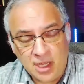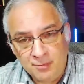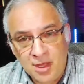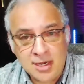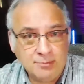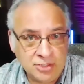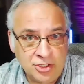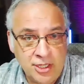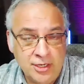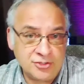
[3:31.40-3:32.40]
I'm not up
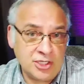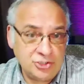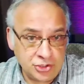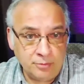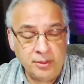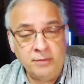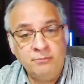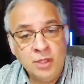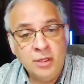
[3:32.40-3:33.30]
to date as I should be.